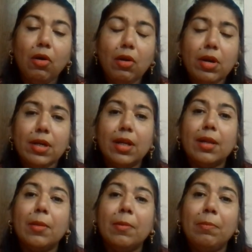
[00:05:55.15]
or
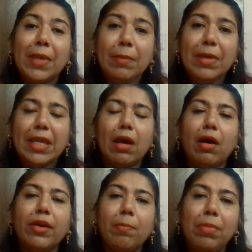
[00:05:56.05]
maybe
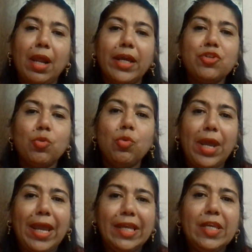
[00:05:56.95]
a reply
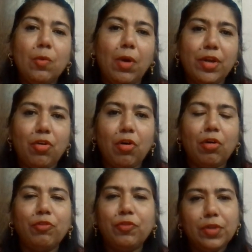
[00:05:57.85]
to any one
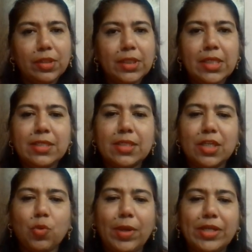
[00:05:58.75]
of these
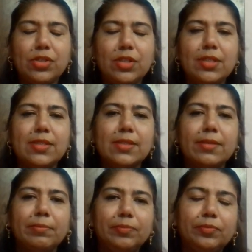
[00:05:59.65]
situations.